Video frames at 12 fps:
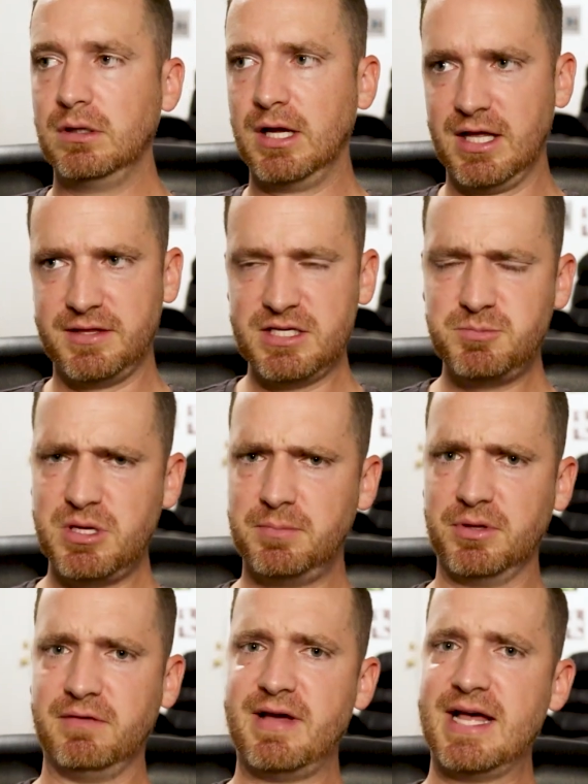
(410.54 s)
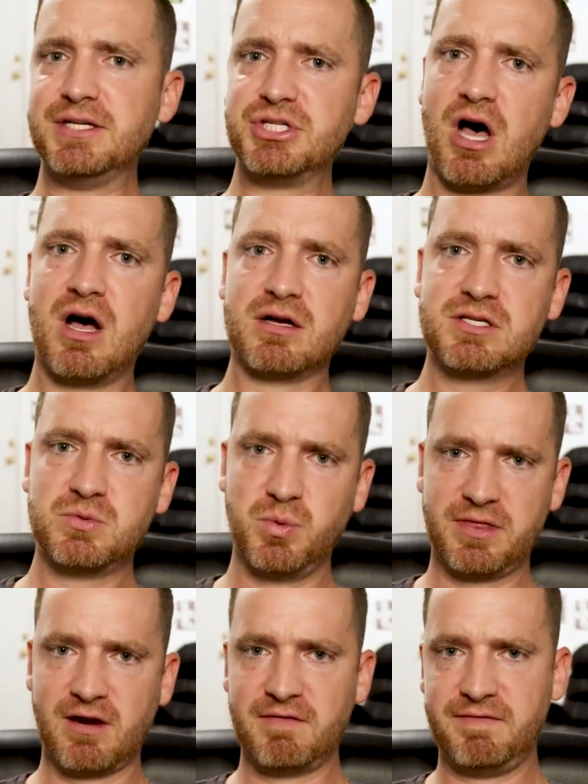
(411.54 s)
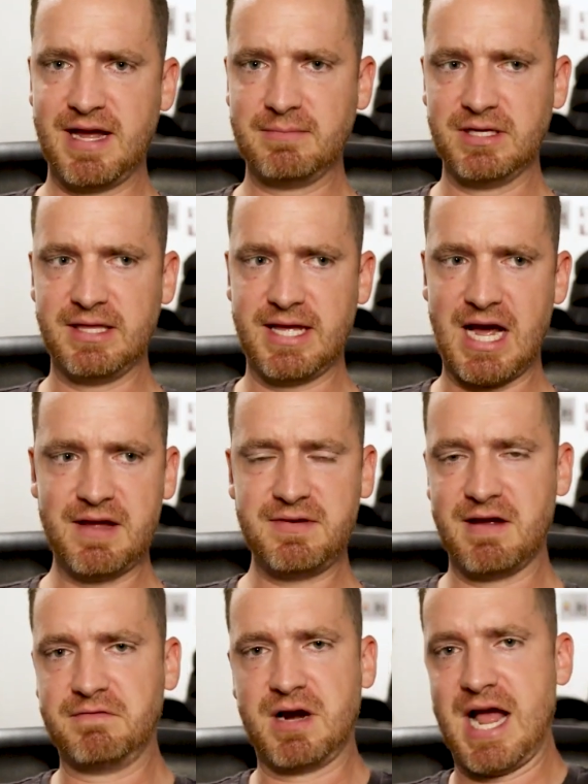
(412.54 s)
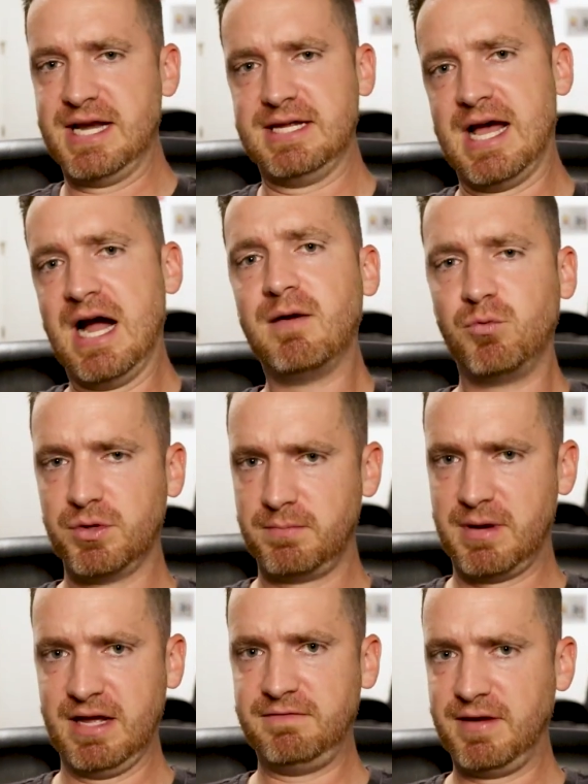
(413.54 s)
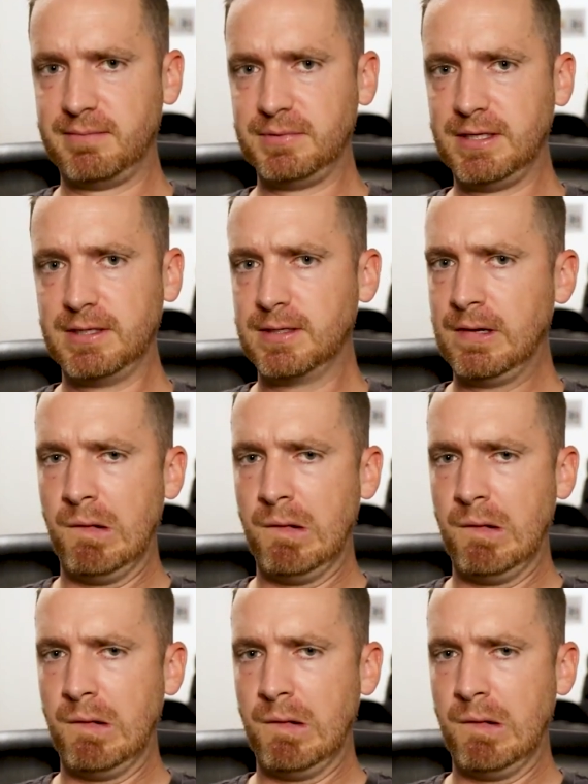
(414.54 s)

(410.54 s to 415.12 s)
Uh, these people have had talks with their family that I've never had to have with my family.